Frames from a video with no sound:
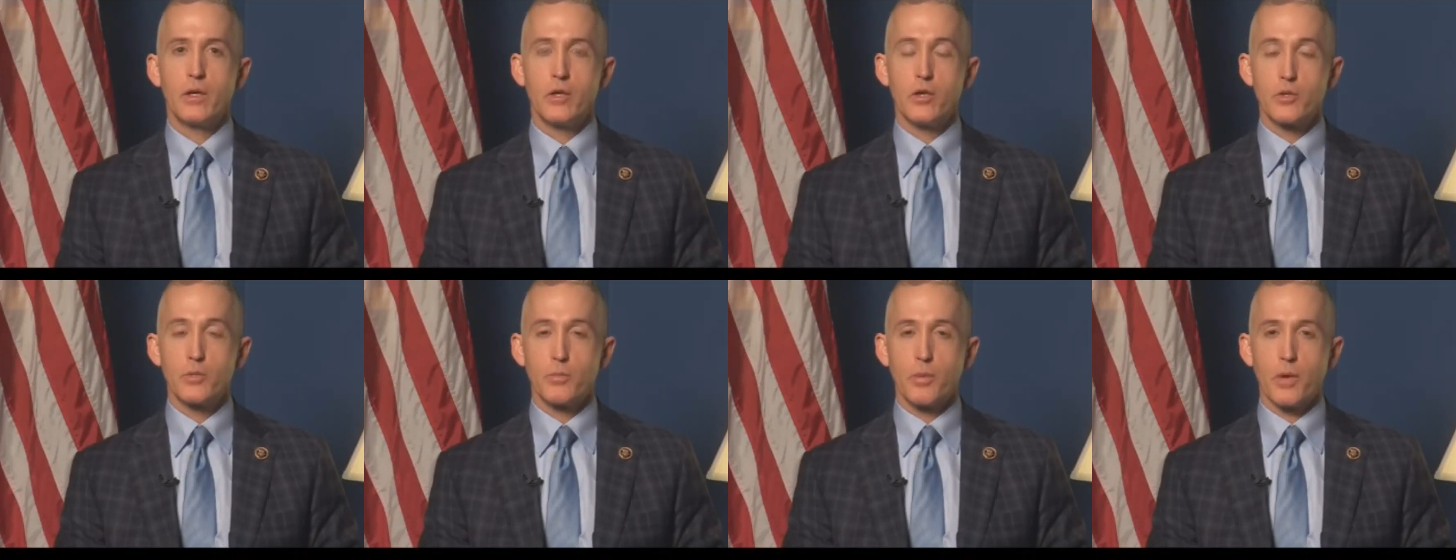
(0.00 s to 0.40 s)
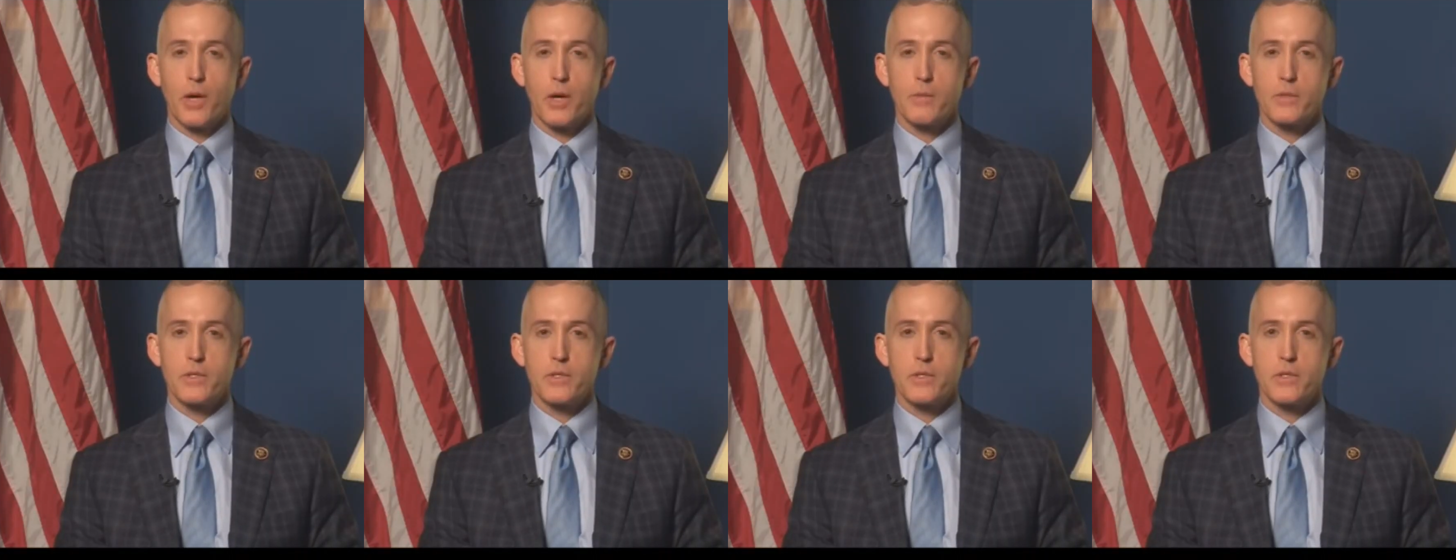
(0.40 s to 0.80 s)
Those
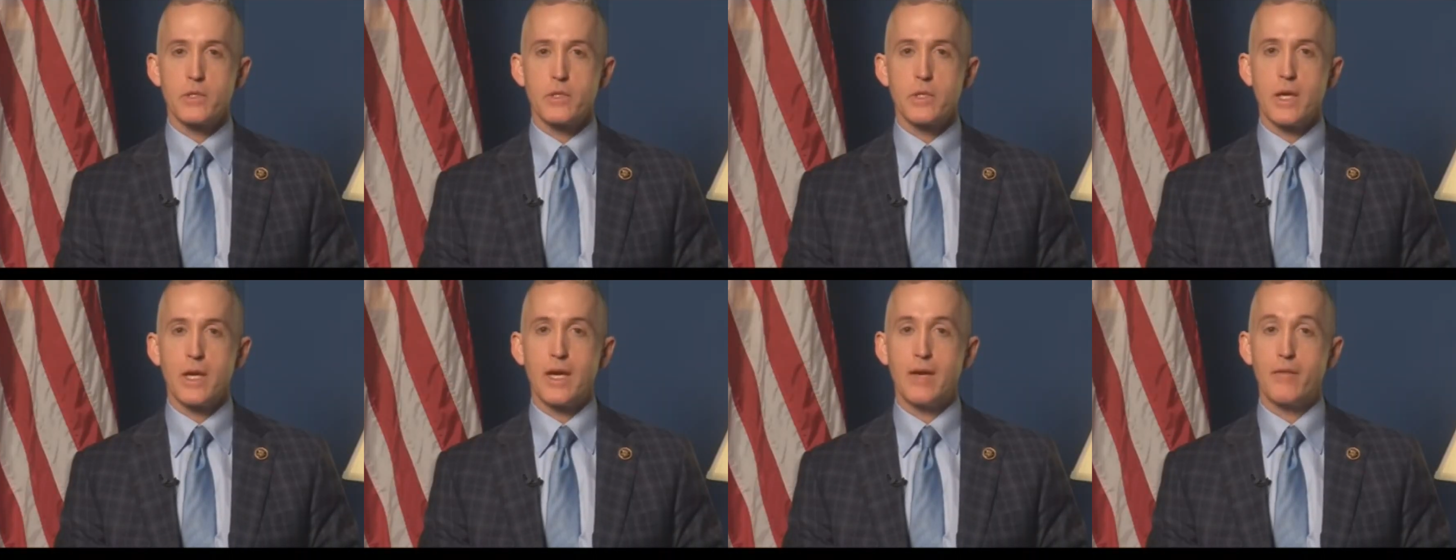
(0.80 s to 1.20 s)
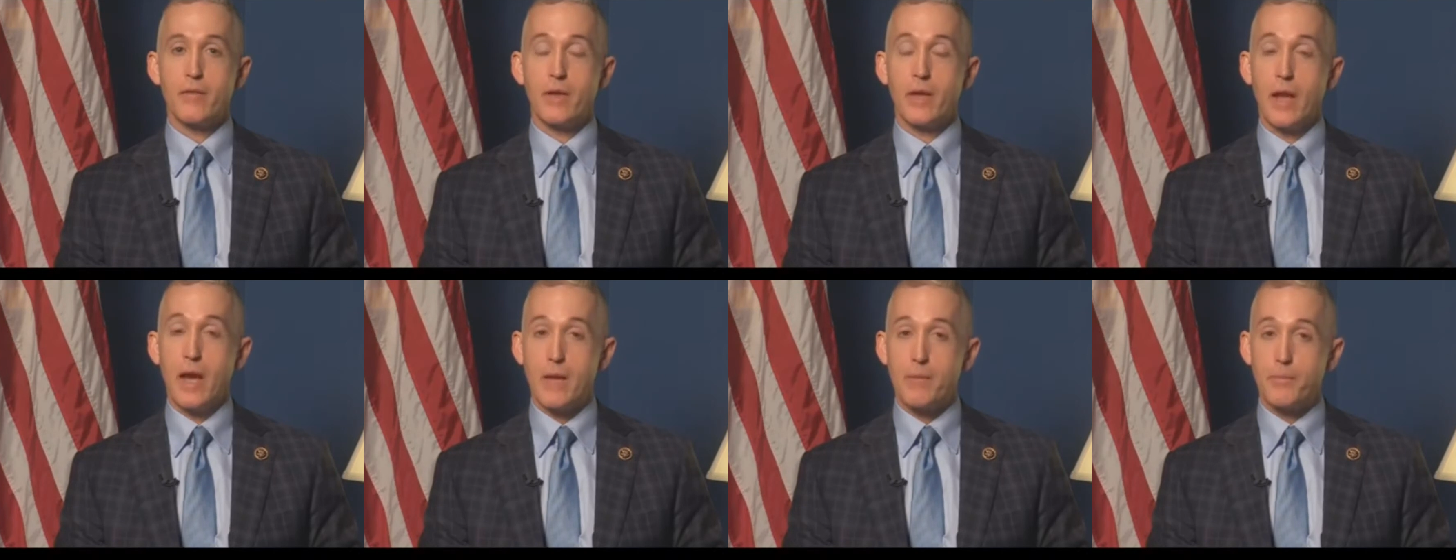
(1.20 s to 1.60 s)
promises have
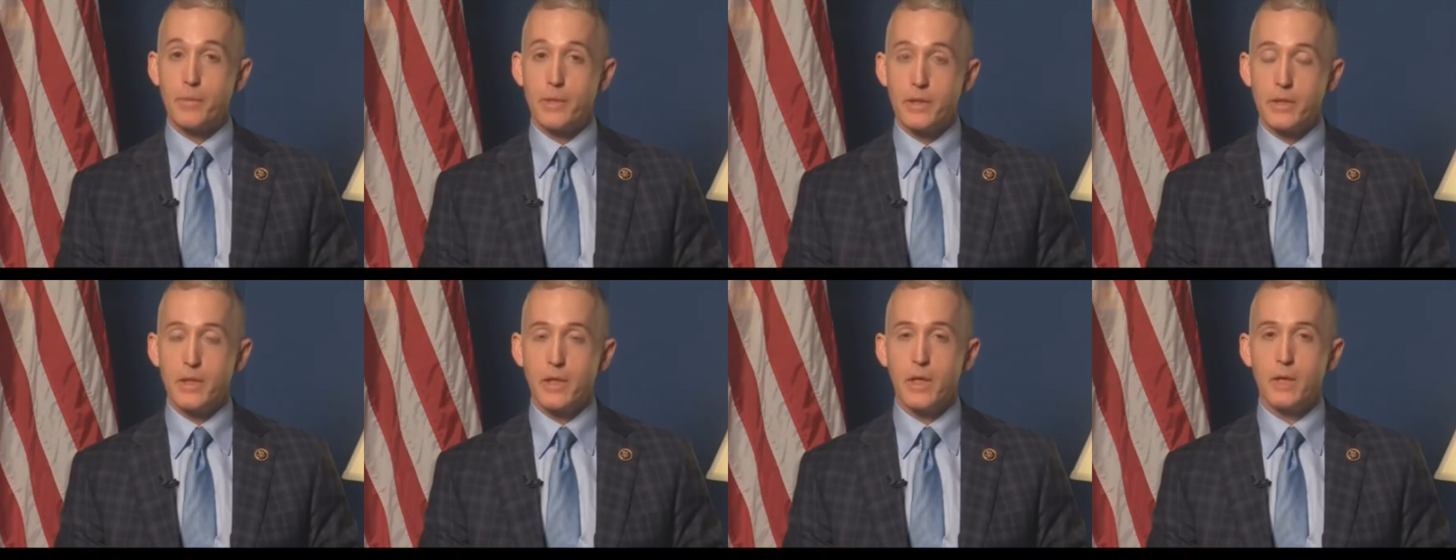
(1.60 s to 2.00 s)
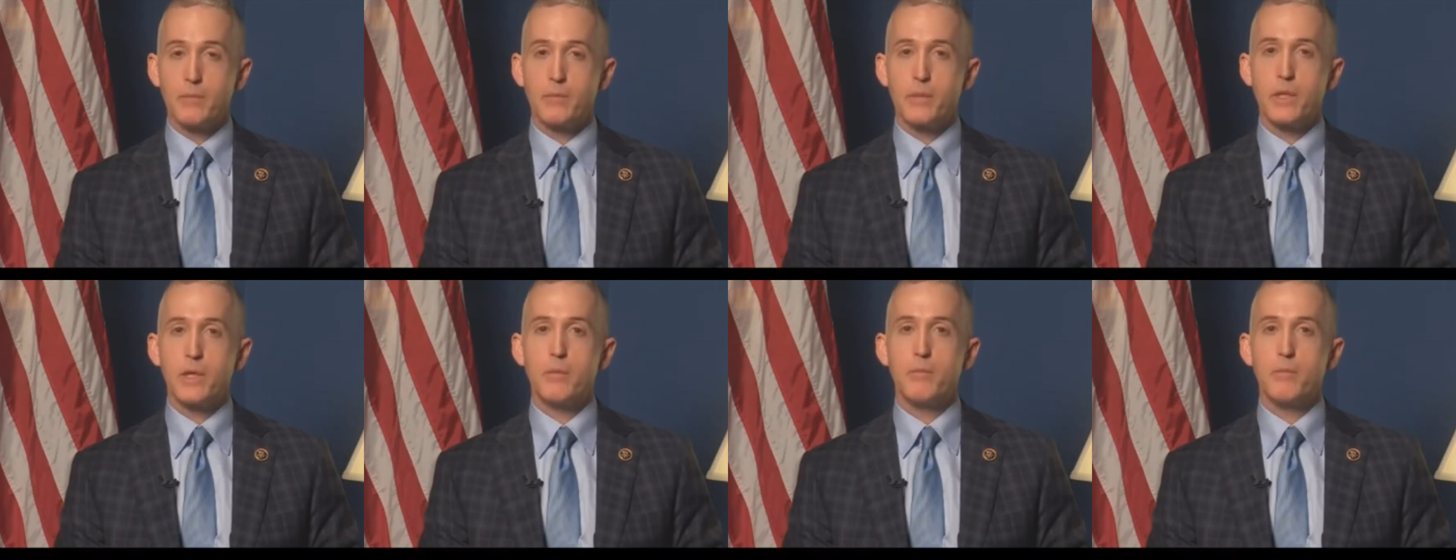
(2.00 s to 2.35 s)
not been kept,